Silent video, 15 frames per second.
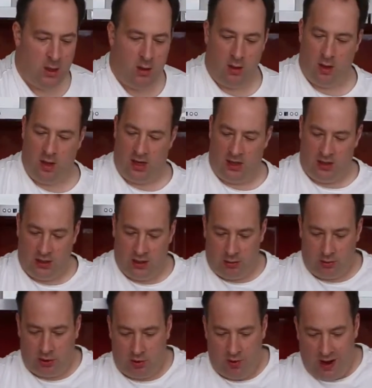I had this little
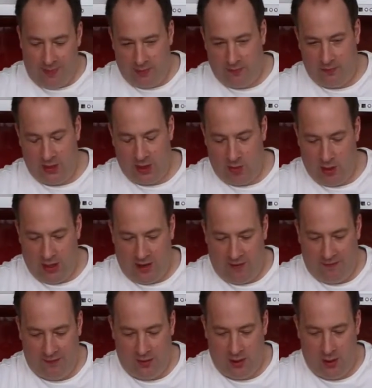scrap of dough
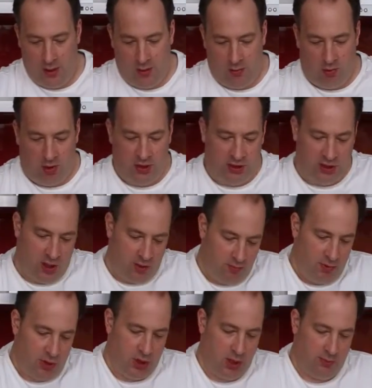left. What I
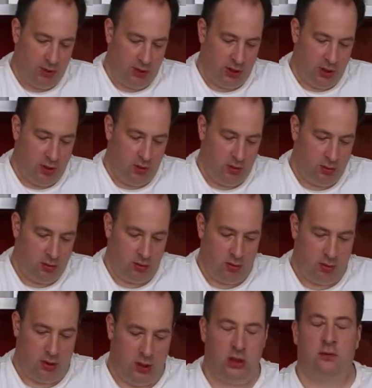sometimes do,
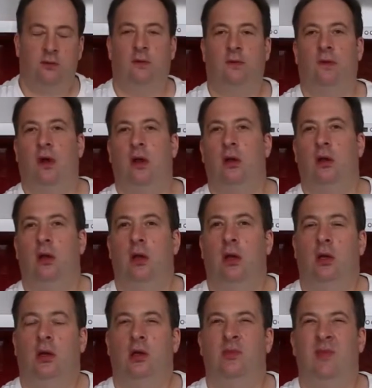just for fun,
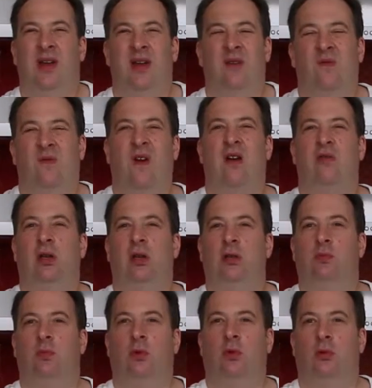is make a very
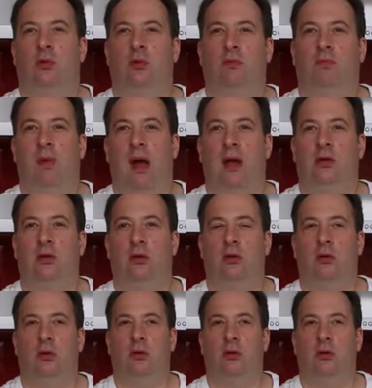small baton.